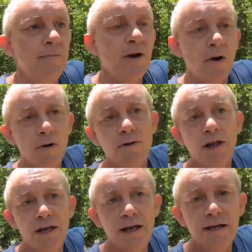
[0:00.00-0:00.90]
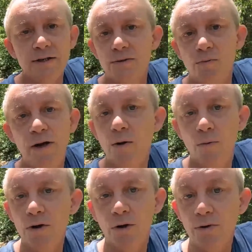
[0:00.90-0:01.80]
But her thinking is we
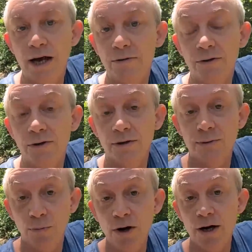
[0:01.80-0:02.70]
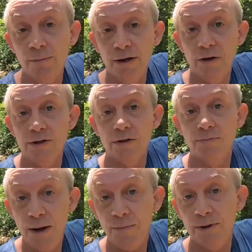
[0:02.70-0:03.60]
don't want to go down to the spring because
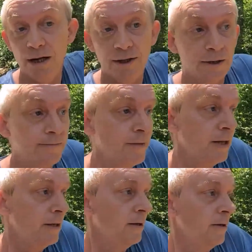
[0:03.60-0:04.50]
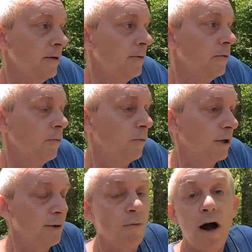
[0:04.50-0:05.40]
there's people down there.
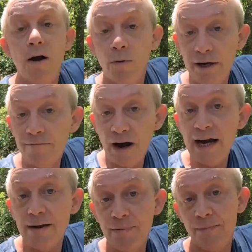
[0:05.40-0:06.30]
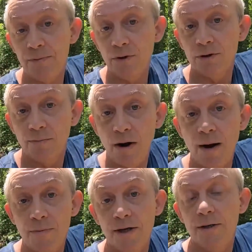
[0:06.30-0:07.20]
Well, then why are we inviting people on the
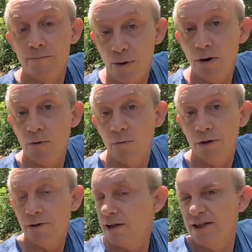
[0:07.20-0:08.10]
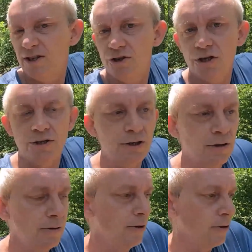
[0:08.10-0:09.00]
property to barter with? This is just
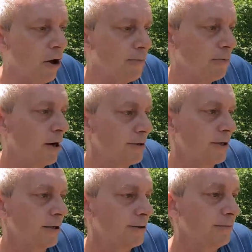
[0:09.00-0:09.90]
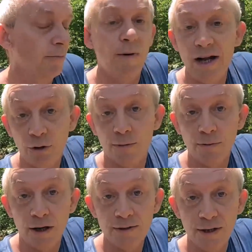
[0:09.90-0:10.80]
the, the thought process, my thought
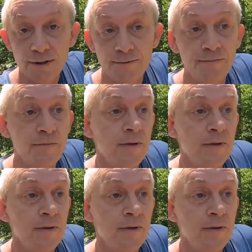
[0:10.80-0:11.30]
process.